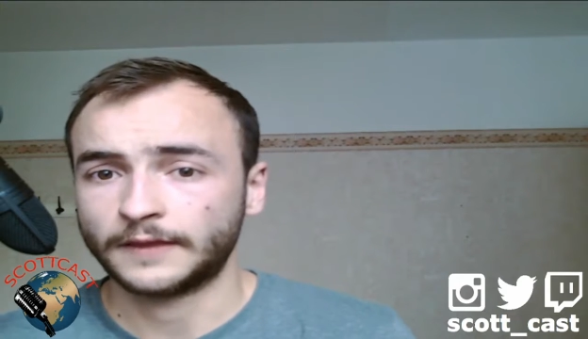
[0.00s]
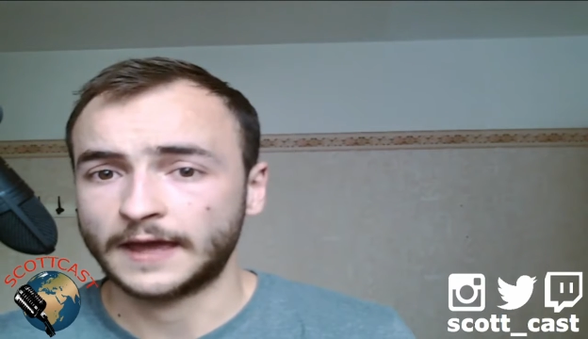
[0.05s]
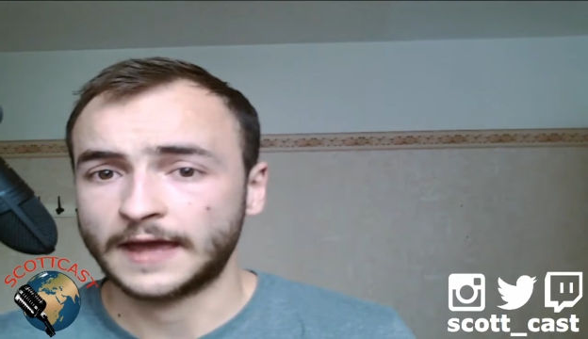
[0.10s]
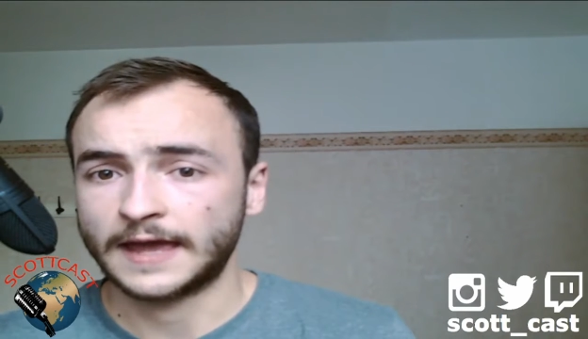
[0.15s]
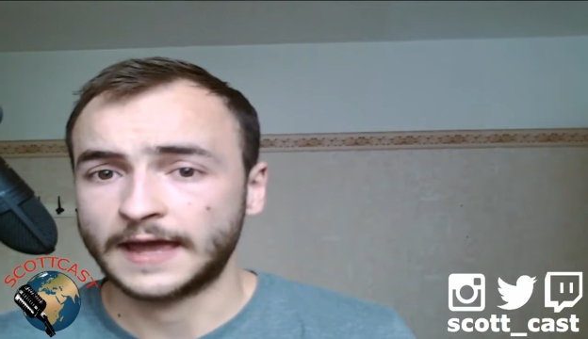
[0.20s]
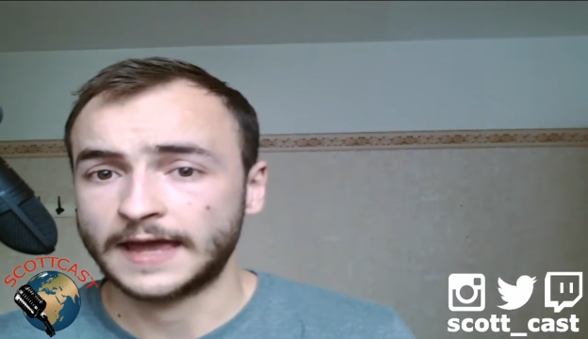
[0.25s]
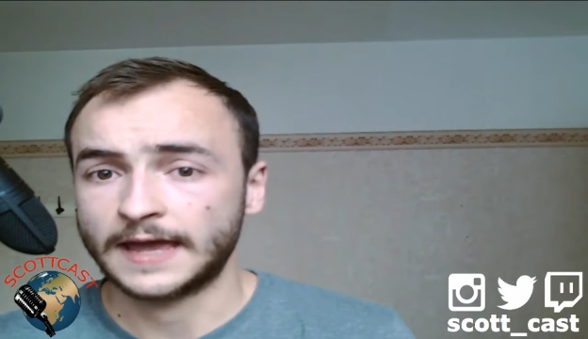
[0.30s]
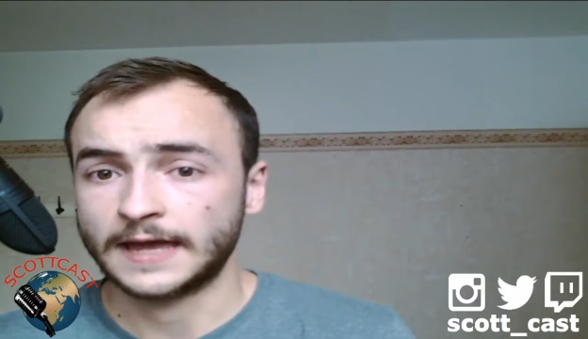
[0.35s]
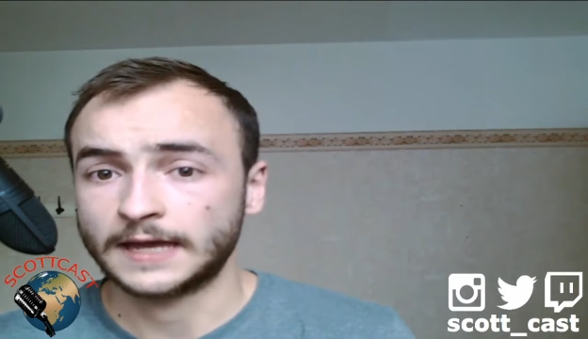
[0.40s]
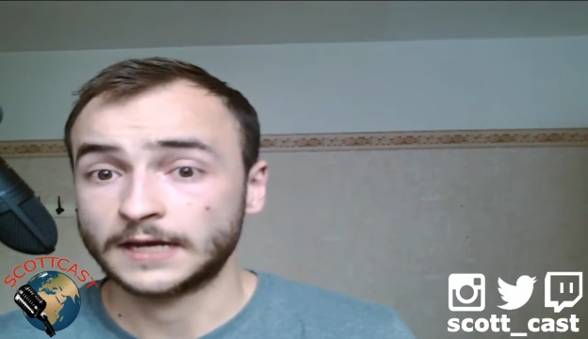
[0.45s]

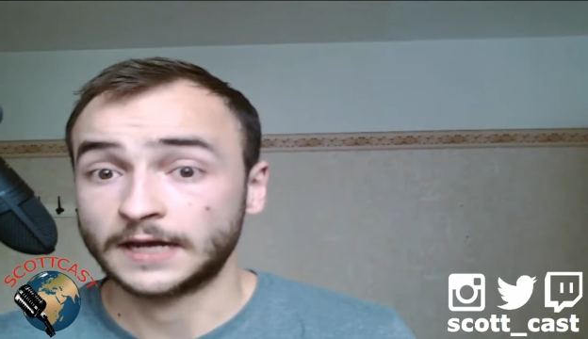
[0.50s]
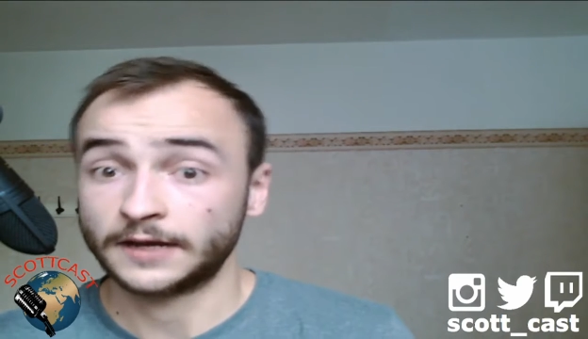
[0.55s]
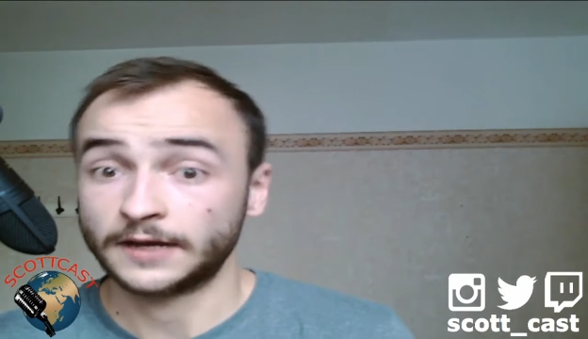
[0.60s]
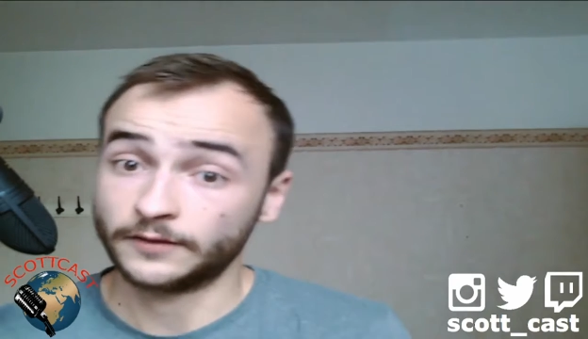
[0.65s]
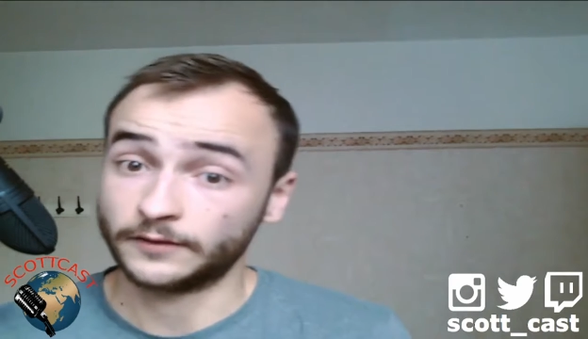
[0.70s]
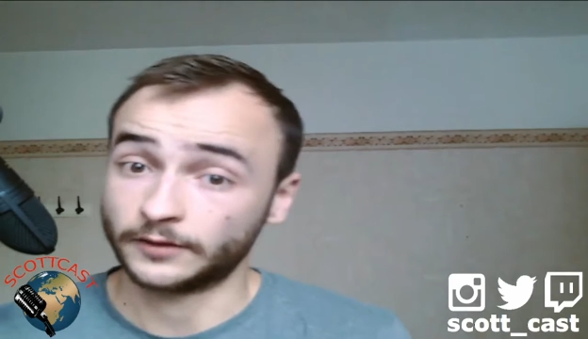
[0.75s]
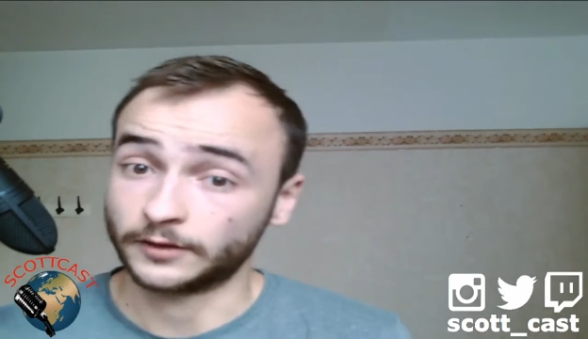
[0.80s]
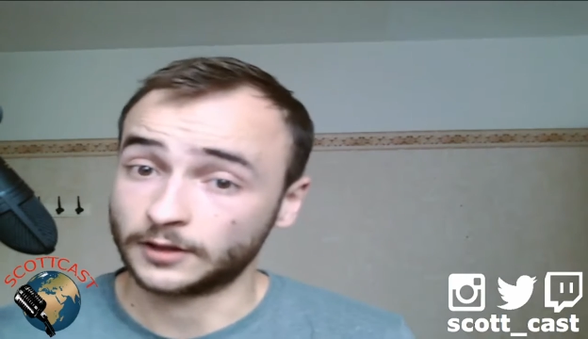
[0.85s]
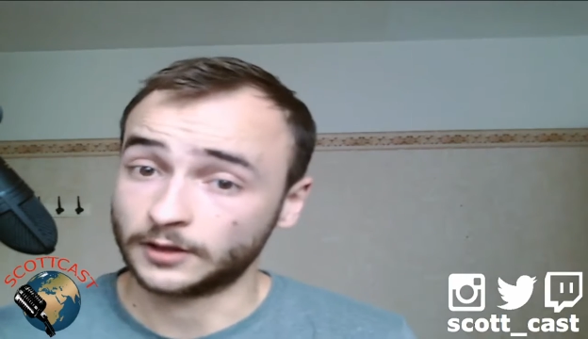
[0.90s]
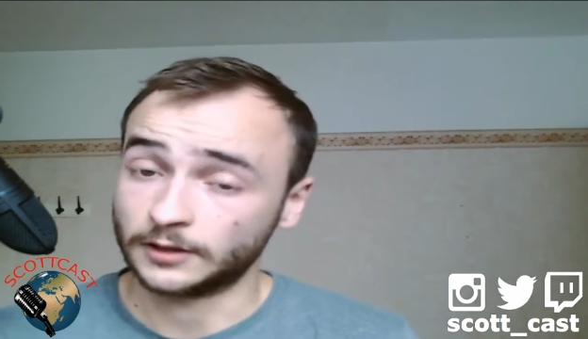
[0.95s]

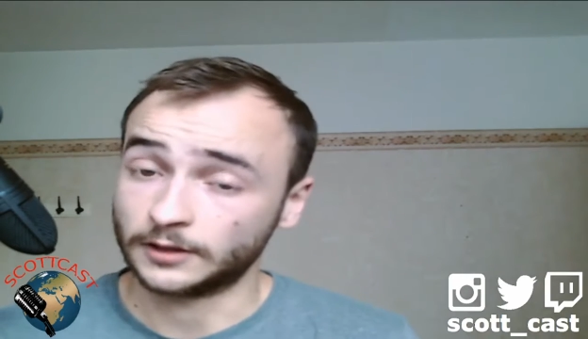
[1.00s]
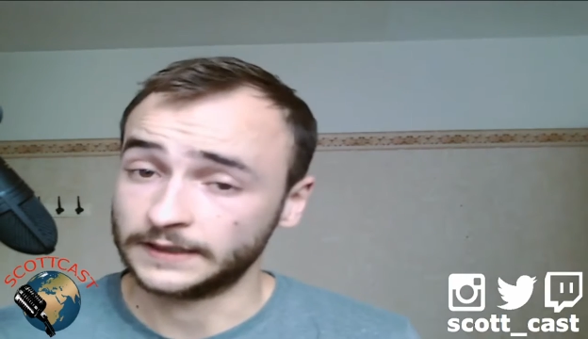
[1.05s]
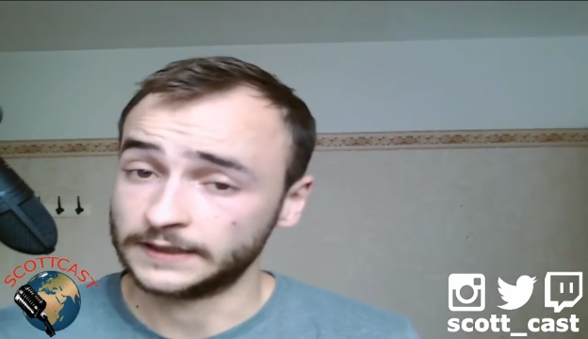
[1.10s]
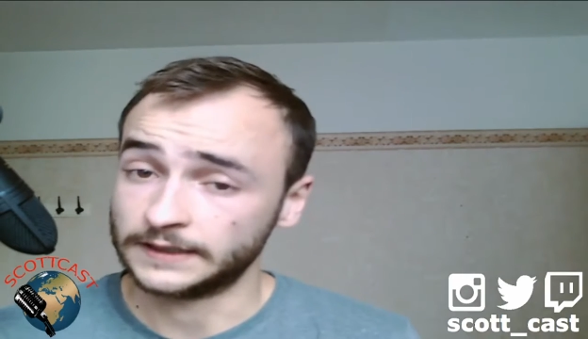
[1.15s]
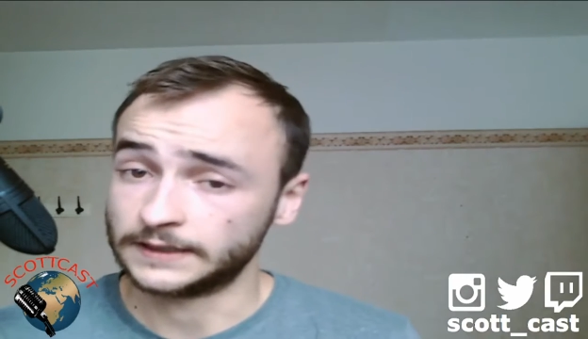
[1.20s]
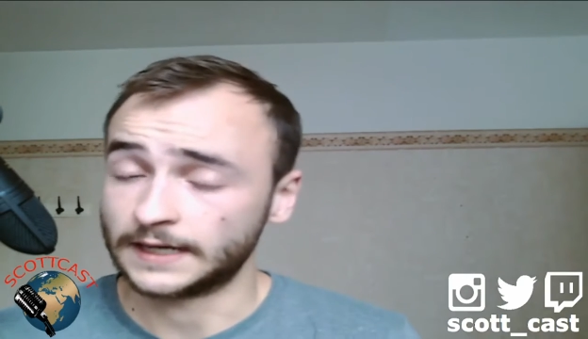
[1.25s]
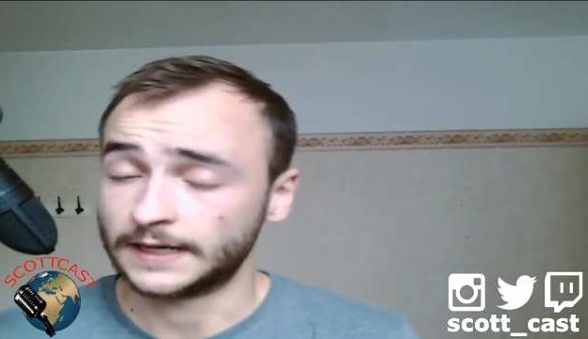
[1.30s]
another colleague